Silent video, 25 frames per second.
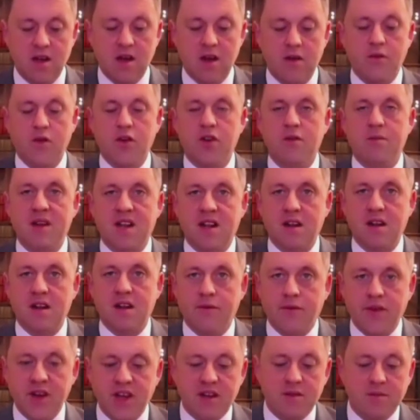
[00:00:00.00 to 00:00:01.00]
fundamental
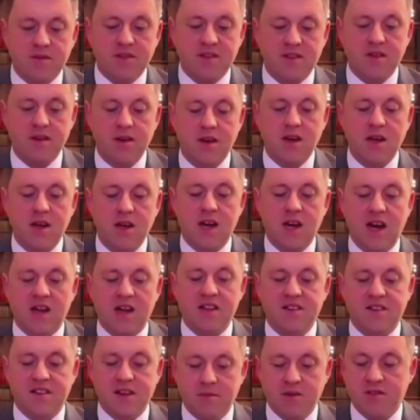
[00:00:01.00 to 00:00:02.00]
freedoms, and the
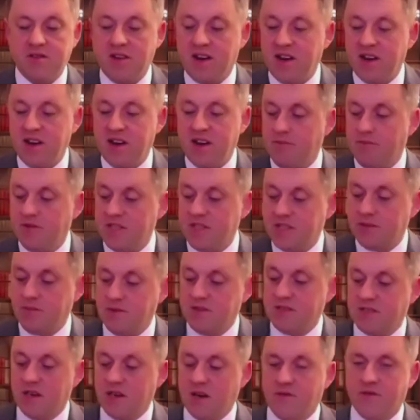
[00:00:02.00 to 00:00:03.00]
democratic
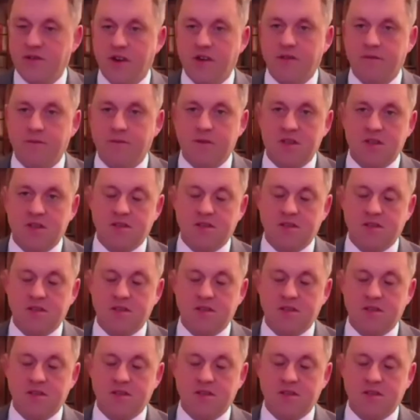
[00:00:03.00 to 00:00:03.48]
principles of government.